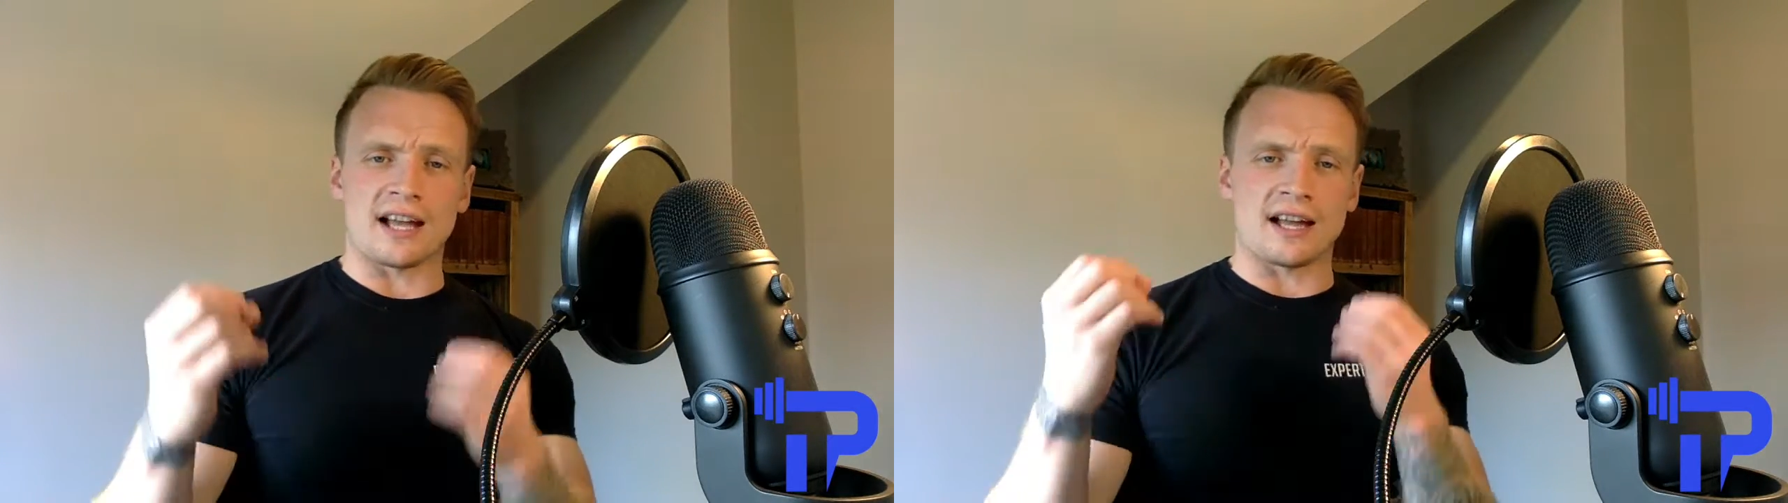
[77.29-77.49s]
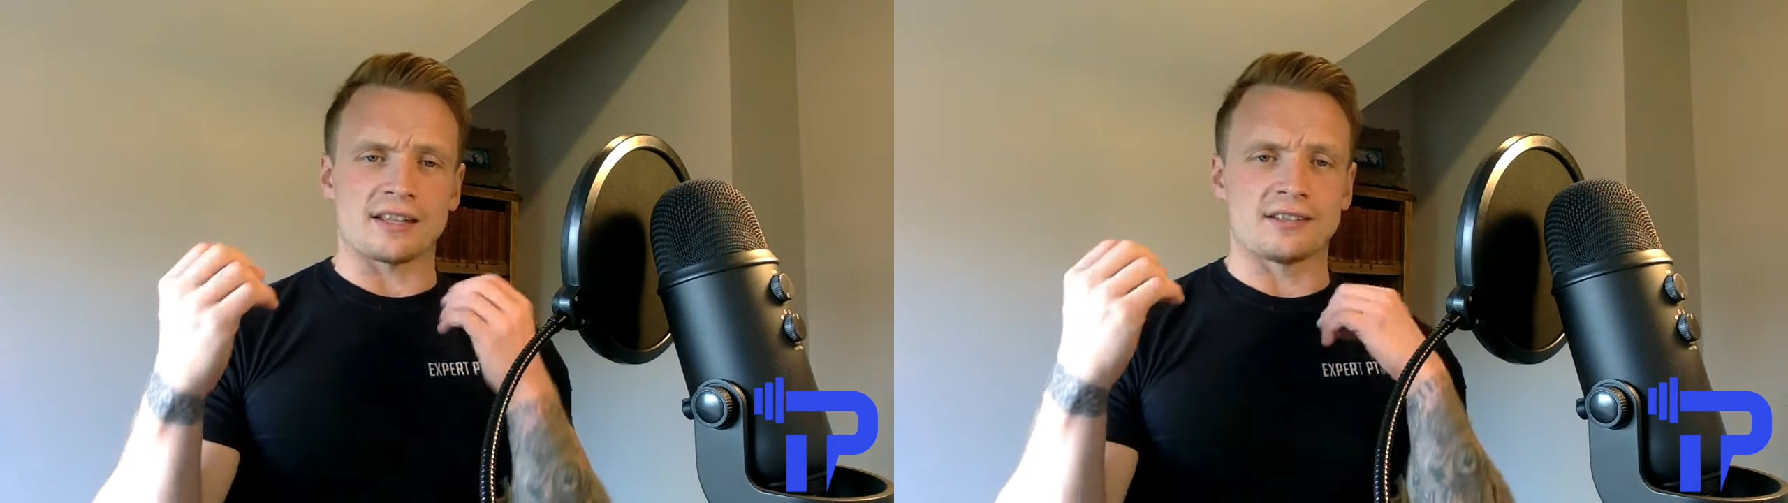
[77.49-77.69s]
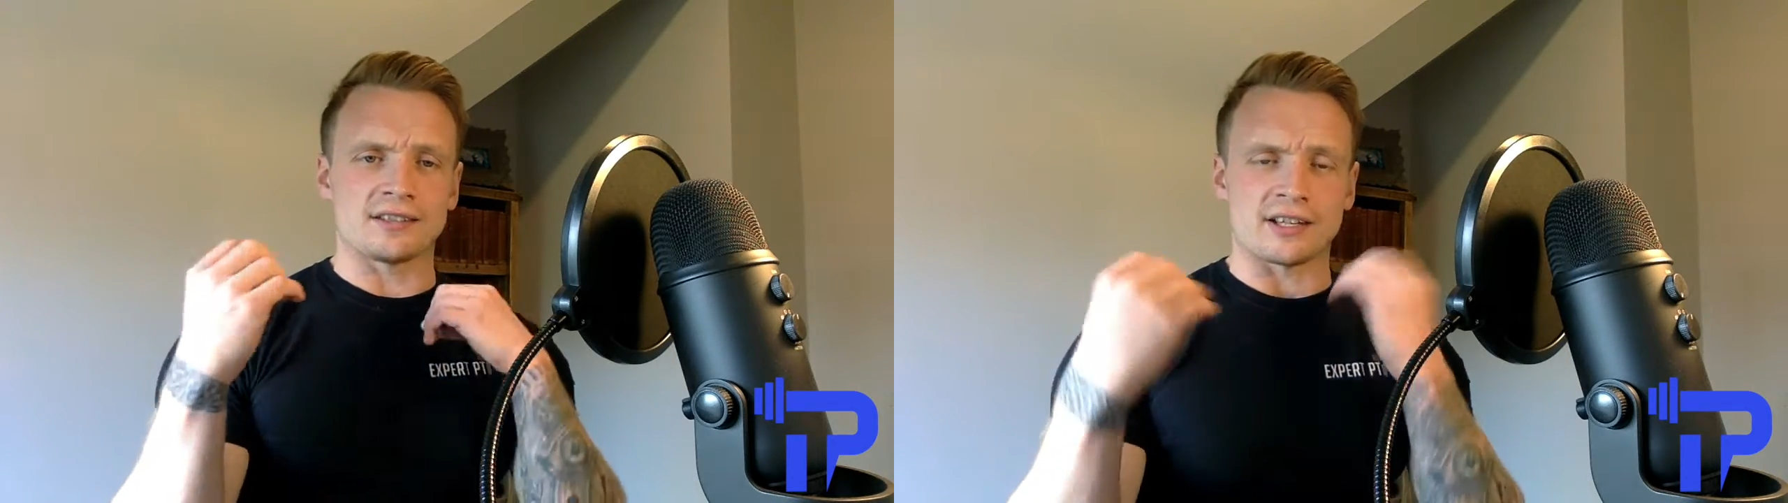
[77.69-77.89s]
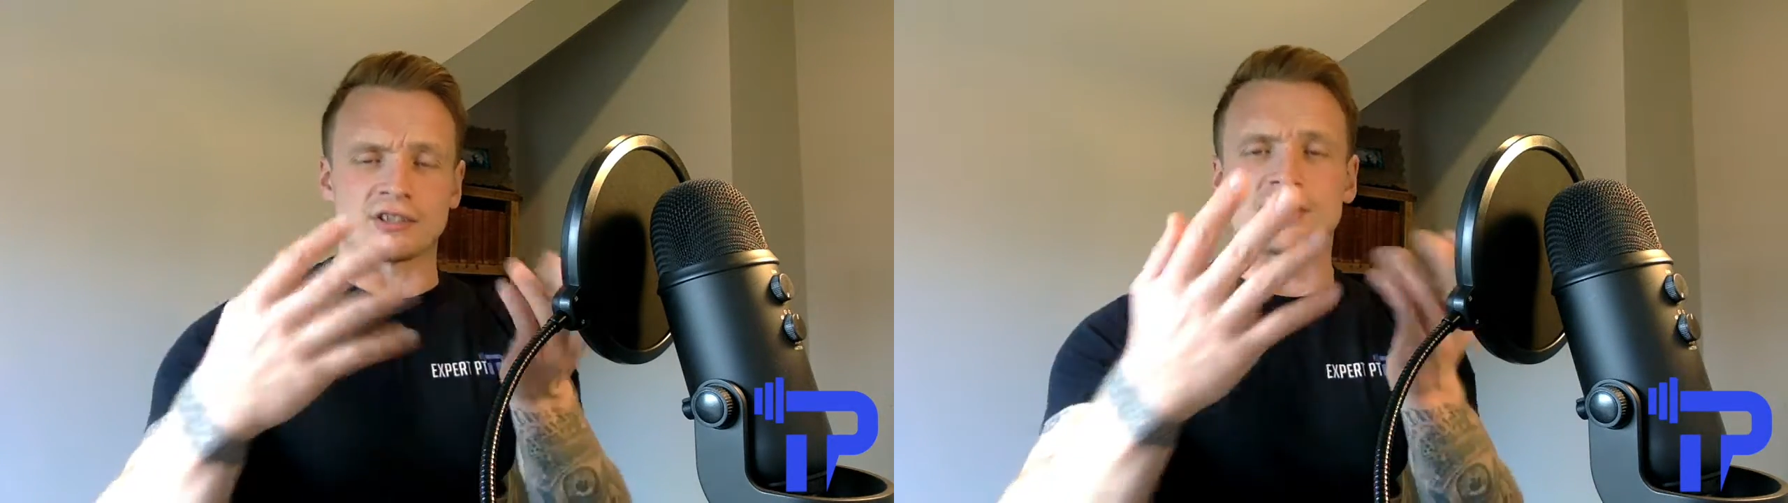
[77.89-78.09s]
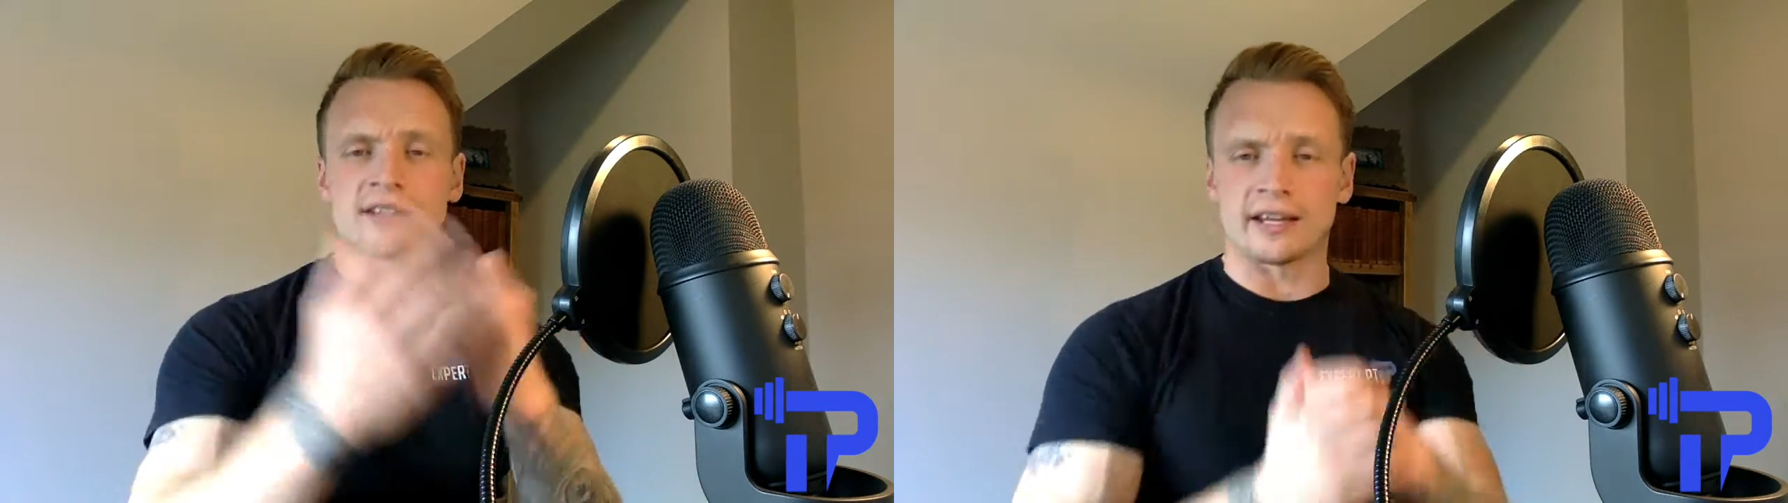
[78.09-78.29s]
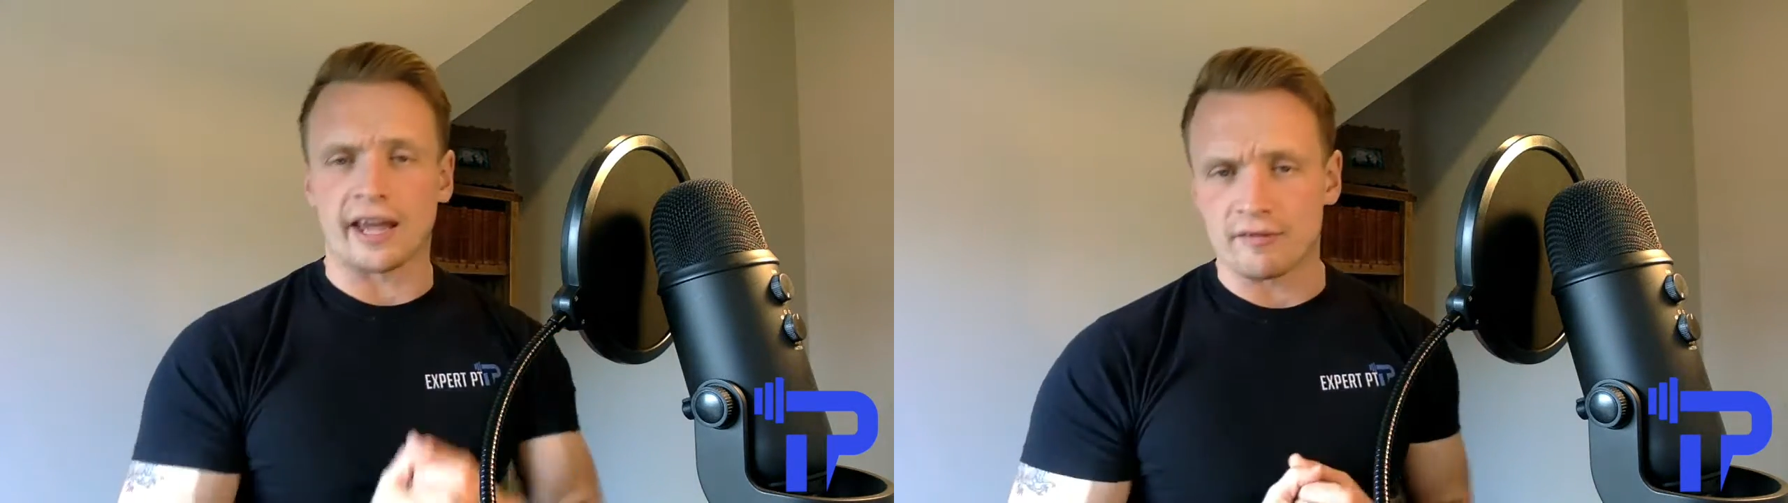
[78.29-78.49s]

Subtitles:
and essentially take